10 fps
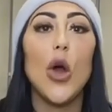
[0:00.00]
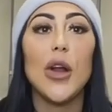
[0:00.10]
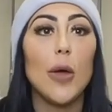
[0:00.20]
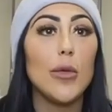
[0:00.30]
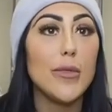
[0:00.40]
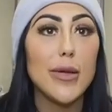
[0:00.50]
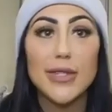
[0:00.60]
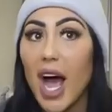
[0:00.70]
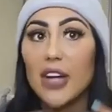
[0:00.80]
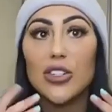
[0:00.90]
working out with my
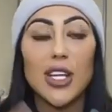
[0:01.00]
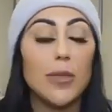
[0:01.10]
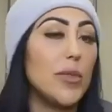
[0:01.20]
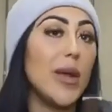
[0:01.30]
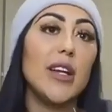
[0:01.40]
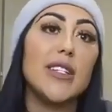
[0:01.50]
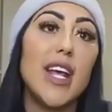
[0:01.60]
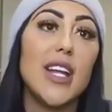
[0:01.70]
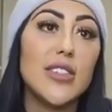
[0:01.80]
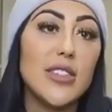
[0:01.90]
dad just keeps me
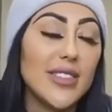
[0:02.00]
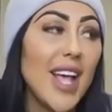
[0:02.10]
entertained. It's